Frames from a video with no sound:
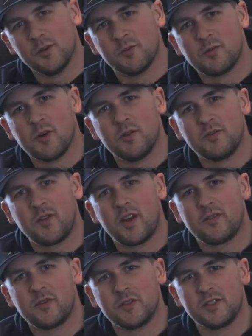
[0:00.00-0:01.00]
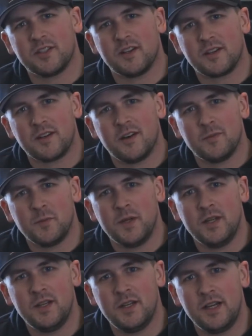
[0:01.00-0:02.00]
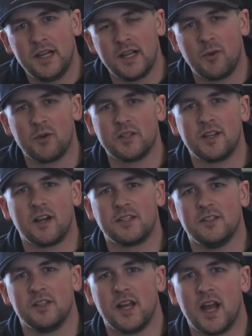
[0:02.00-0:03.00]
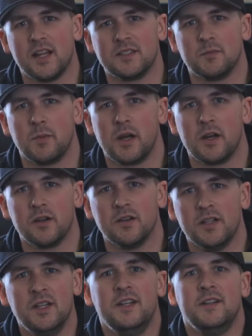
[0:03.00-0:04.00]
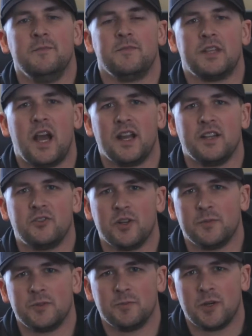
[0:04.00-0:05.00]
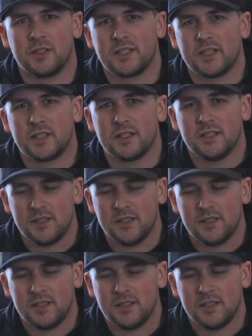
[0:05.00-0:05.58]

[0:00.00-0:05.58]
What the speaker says: with RowanFlyFishing.com, and I want to talk to you guys about guided trips in Montana.